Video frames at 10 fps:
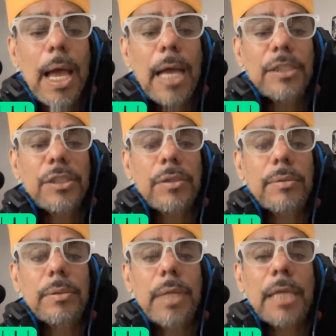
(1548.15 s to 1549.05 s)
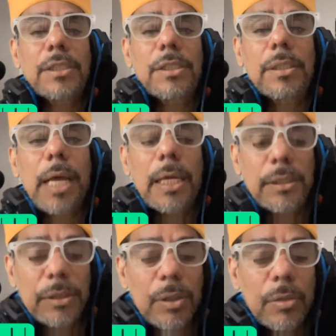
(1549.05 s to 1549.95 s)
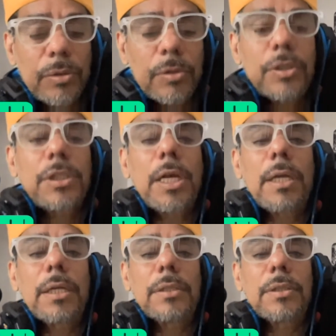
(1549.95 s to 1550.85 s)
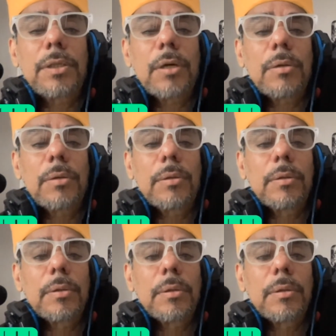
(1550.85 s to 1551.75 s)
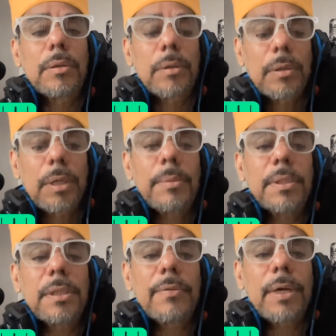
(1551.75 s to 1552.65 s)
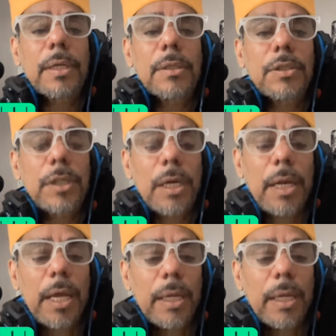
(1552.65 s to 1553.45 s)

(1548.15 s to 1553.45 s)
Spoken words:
I should also share this, you know? Let me see what I can share.